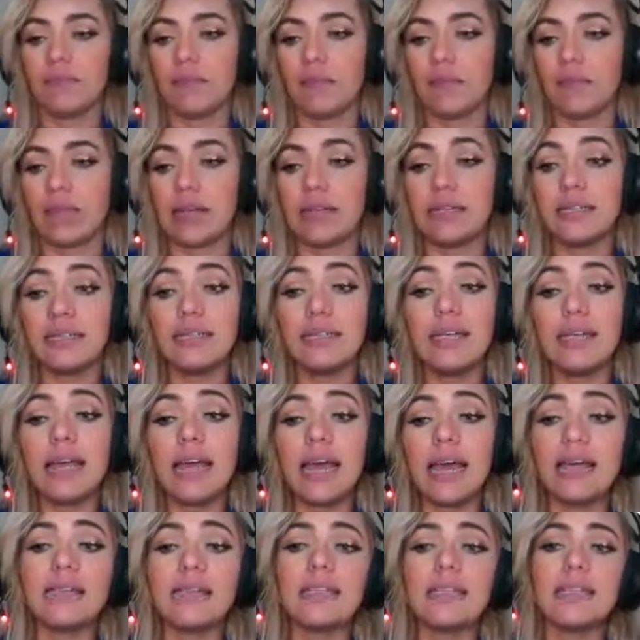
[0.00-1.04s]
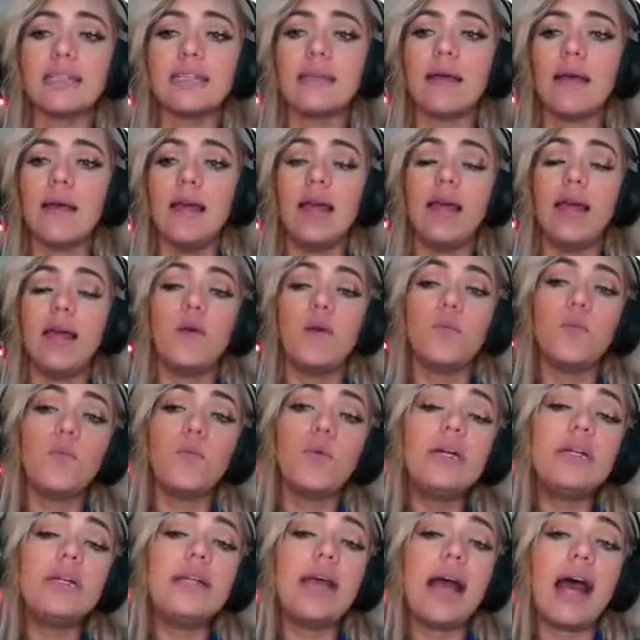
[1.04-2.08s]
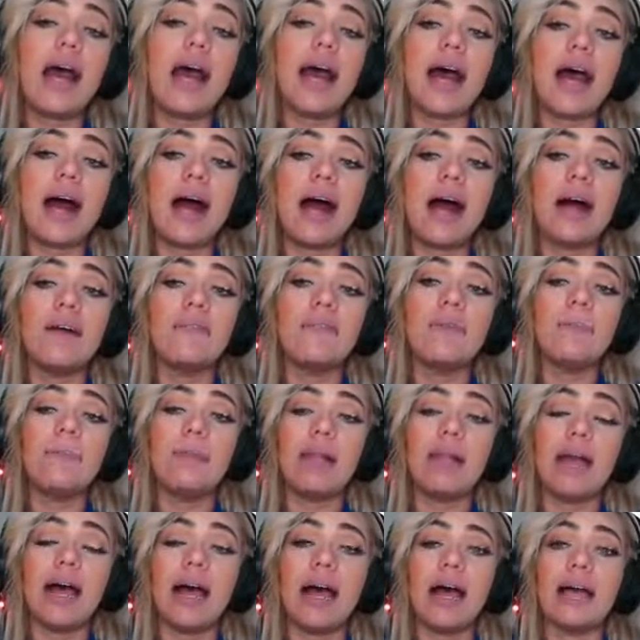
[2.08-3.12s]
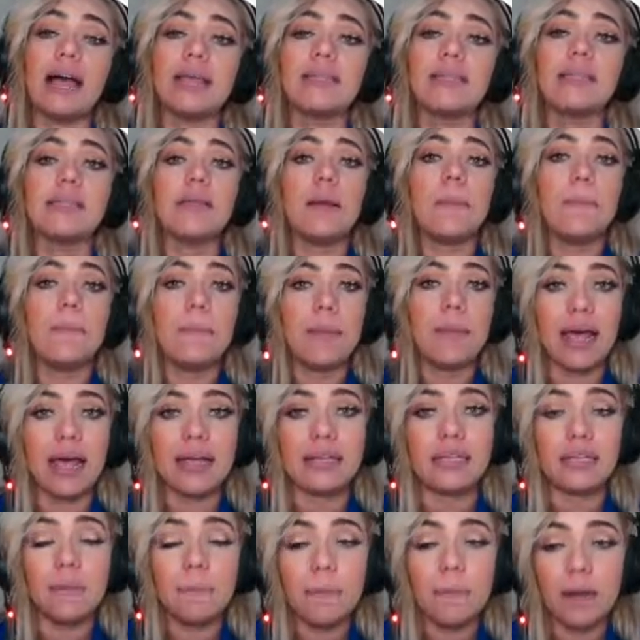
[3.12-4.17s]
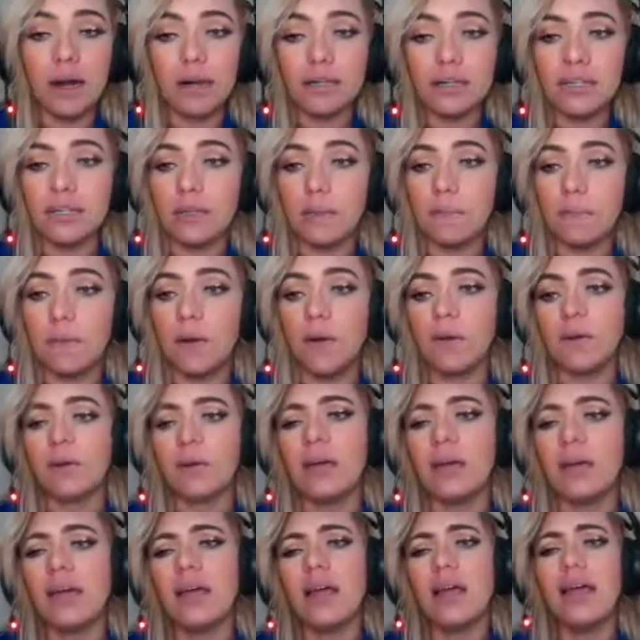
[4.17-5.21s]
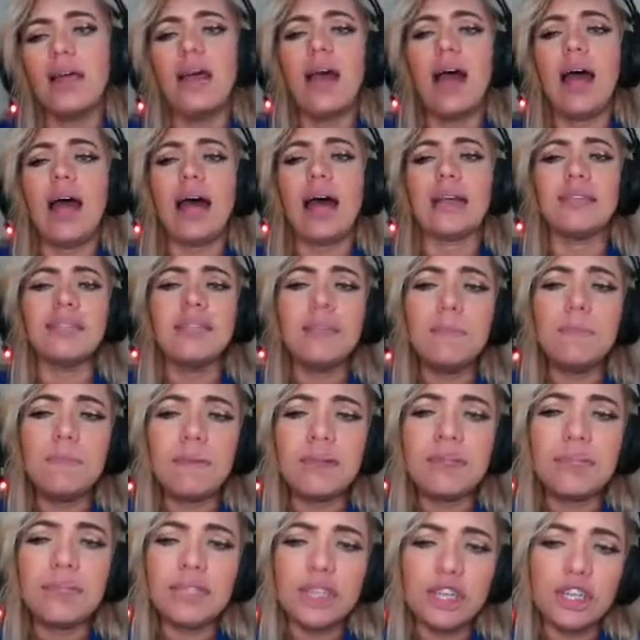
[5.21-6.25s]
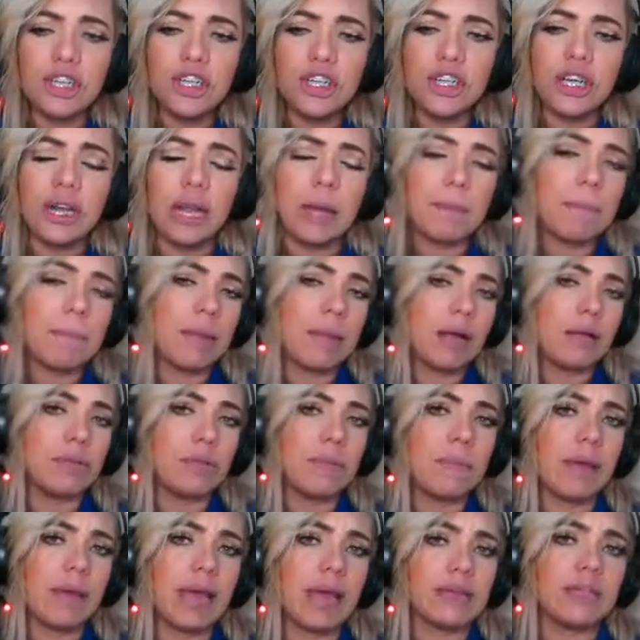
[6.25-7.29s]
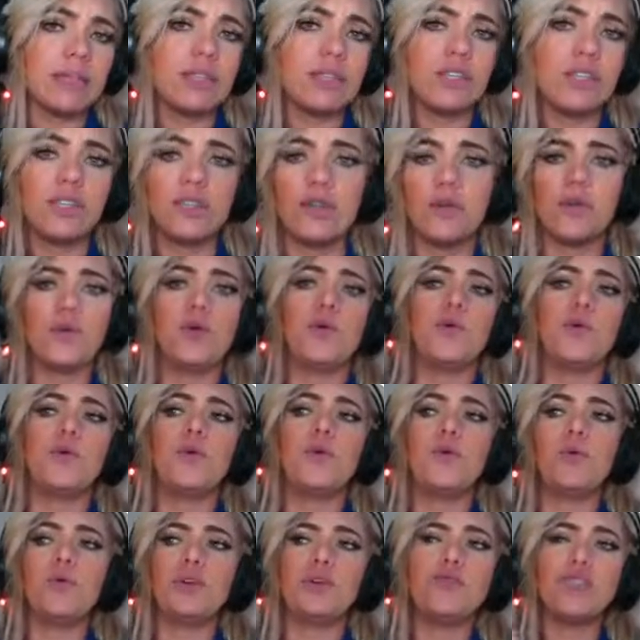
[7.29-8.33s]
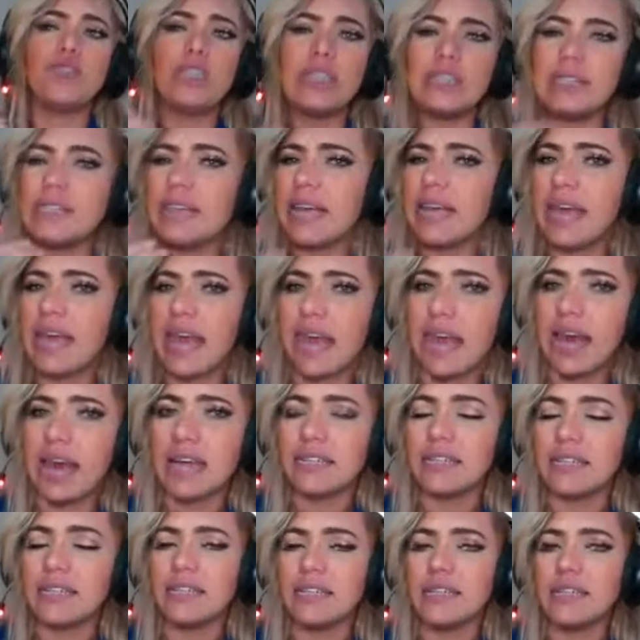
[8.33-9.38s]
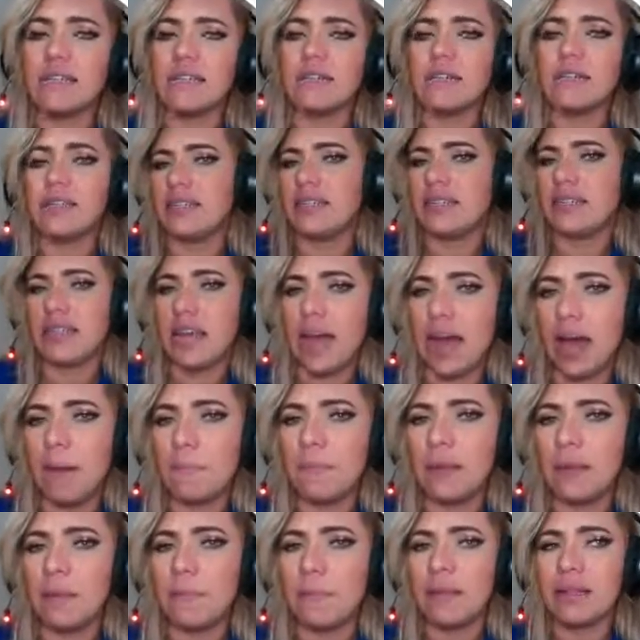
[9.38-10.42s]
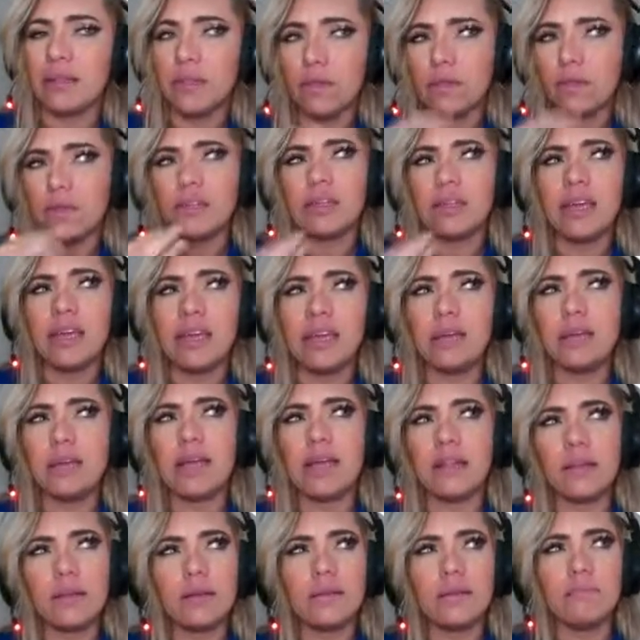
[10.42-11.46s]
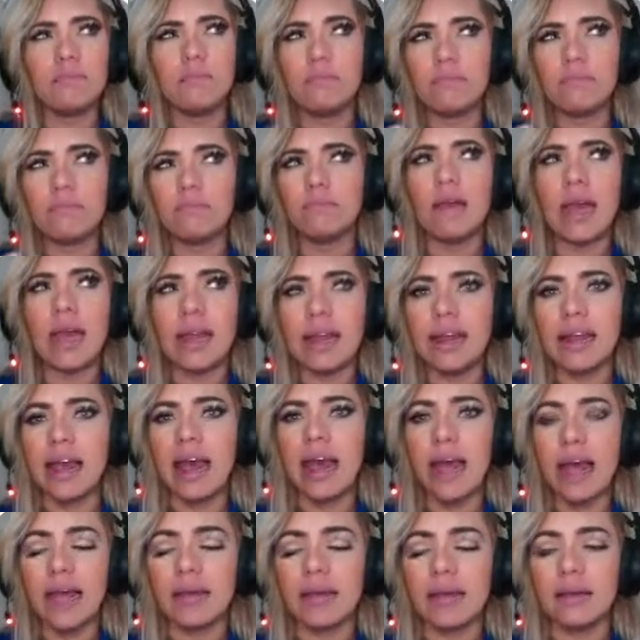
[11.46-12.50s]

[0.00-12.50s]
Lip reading: 6 would have plus past participle. A supposition about past. So you just guess didn't happen, but you think that might have.